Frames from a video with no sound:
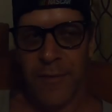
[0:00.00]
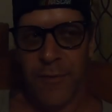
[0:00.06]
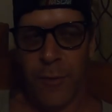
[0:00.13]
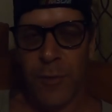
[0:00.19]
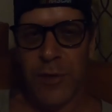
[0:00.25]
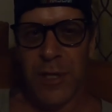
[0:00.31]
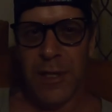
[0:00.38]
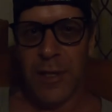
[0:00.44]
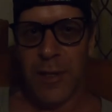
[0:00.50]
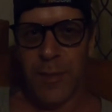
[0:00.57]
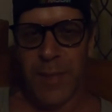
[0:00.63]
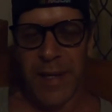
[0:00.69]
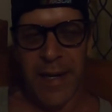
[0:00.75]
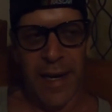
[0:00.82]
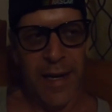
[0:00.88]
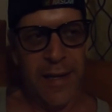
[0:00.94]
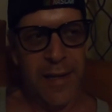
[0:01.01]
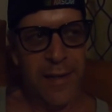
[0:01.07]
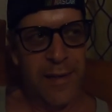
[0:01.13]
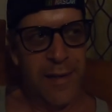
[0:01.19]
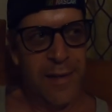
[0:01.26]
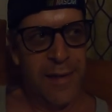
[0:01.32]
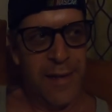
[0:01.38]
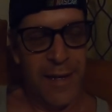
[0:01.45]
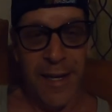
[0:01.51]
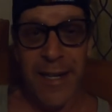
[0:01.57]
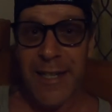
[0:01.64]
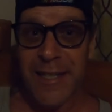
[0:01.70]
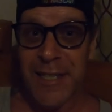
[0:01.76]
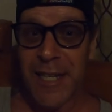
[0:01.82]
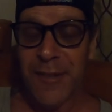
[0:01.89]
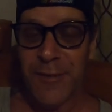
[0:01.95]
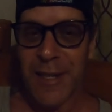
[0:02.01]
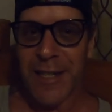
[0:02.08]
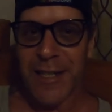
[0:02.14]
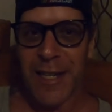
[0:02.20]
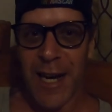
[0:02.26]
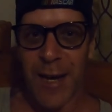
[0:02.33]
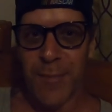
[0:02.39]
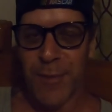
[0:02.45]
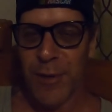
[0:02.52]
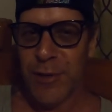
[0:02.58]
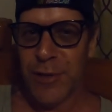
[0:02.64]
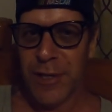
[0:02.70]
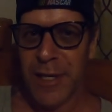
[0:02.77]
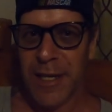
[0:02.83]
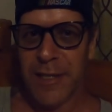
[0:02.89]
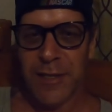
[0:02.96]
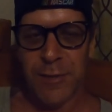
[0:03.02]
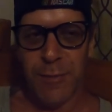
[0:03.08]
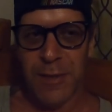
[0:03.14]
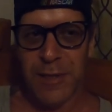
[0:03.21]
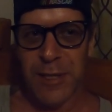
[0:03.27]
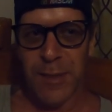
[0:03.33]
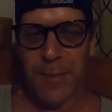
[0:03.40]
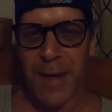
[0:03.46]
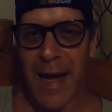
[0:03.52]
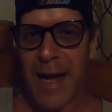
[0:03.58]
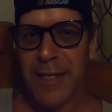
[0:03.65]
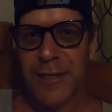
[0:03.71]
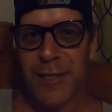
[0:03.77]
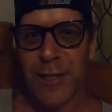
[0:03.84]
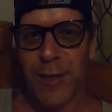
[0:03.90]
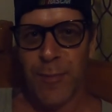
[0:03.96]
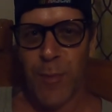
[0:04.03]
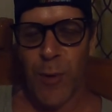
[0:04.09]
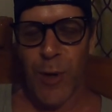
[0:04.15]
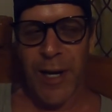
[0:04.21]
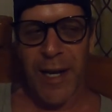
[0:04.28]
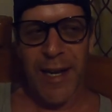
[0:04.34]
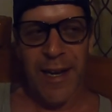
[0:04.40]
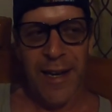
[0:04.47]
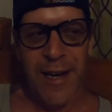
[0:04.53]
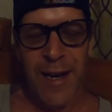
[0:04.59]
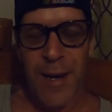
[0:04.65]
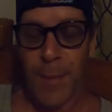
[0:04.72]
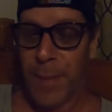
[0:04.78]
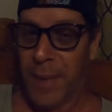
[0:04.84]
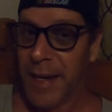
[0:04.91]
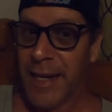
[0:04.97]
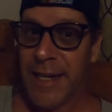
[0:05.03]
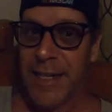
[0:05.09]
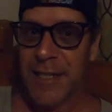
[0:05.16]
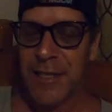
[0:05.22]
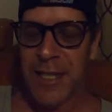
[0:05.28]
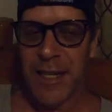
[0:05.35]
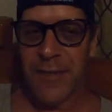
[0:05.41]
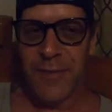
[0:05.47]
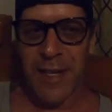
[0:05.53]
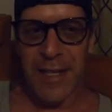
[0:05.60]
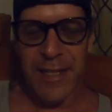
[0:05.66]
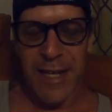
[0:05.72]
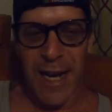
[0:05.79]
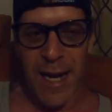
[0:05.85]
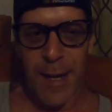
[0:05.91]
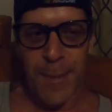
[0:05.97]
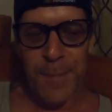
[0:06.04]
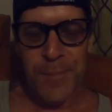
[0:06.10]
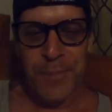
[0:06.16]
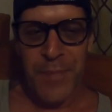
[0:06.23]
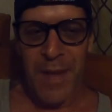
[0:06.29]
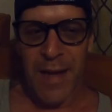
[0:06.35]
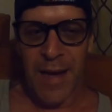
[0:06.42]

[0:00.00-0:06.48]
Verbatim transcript: Fooled you a little bit, huh? It is evening time. Usually it's what's up, guys, and good morning, but it is evening time.